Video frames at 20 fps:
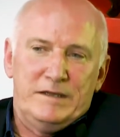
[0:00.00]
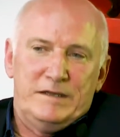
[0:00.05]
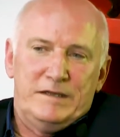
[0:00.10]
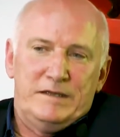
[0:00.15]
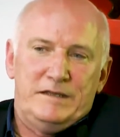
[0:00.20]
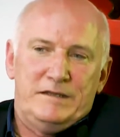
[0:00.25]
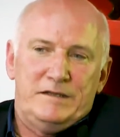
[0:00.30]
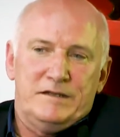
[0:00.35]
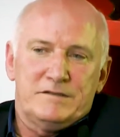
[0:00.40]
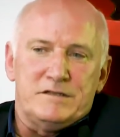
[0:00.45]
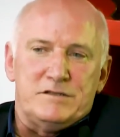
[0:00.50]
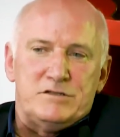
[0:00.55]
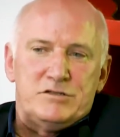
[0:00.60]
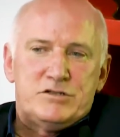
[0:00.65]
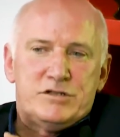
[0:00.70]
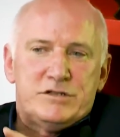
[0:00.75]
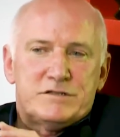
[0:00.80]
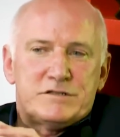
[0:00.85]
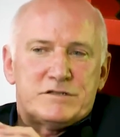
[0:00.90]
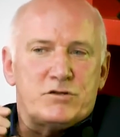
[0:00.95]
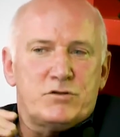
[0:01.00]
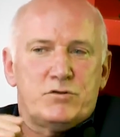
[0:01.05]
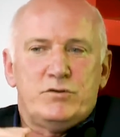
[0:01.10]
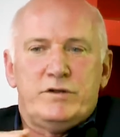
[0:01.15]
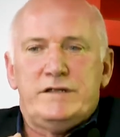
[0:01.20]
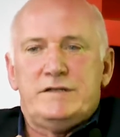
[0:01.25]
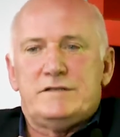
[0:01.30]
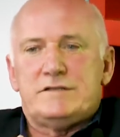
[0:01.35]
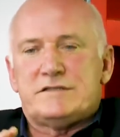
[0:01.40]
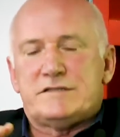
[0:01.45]
he doesn't just
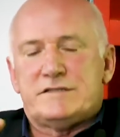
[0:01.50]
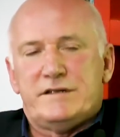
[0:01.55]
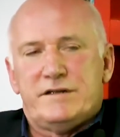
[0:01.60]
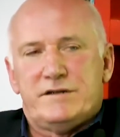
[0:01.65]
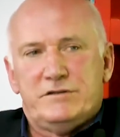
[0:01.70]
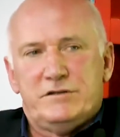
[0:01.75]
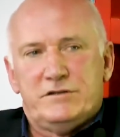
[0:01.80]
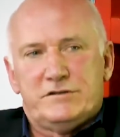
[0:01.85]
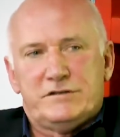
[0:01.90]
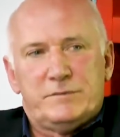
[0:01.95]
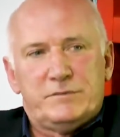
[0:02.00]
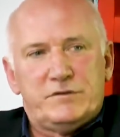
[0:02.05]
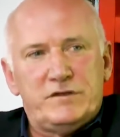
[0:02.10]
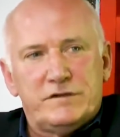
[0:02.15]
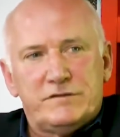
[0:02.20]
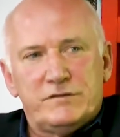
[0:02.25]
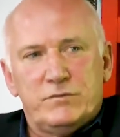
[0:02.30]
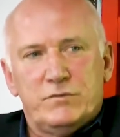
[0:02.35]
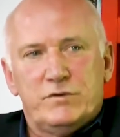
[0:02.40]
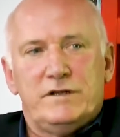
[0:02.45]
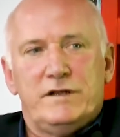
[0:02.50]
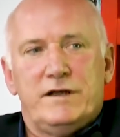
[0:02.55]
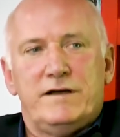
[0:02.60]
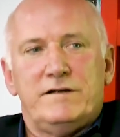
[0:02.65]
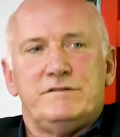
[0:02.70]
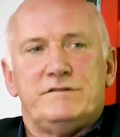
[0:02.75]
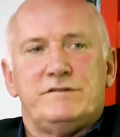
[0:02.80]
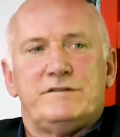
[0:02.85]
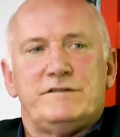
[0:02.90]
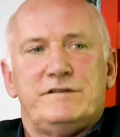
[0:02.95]
create stereotypes. He doesn't
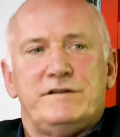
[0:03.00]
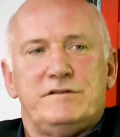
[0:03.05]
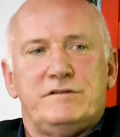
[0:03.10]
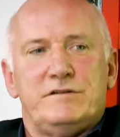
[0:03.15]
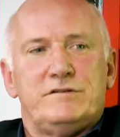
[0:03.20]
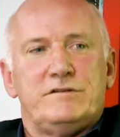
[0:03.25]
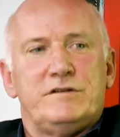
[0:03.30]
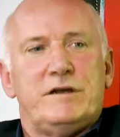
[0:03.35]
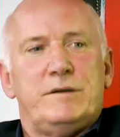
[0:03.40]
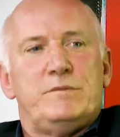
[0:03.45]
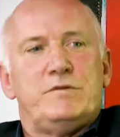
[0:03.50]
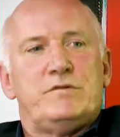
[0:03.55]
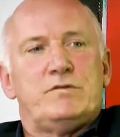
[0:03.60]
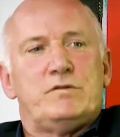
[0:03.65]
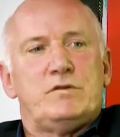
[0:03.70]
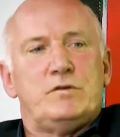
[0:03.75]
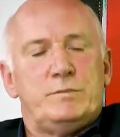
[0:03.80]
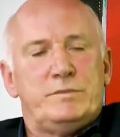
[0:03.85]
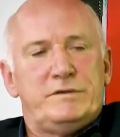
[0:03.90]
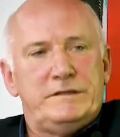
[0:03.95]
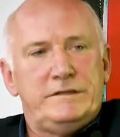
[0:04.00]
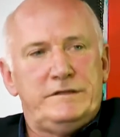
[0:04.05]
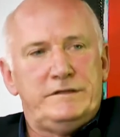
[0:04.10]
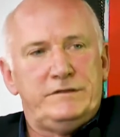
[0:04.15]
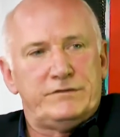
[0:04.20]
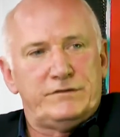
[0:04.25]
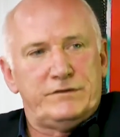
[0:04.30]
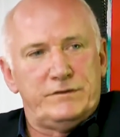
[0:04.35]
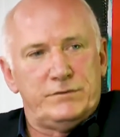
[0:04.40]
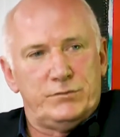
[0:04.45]
rely on stereotypes to
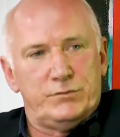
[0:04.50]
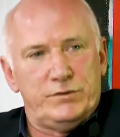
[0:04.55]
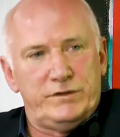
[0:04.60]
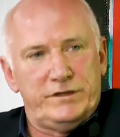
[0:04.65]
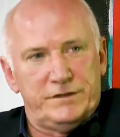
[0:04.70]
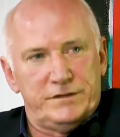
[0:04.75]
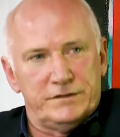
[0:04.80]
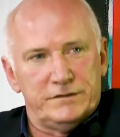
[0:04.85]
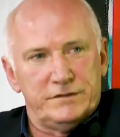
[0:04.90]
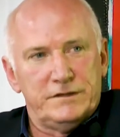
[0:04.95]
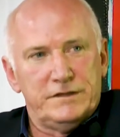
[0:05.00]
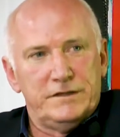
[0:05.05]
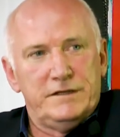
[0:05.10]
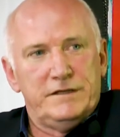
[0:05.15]
please the reader.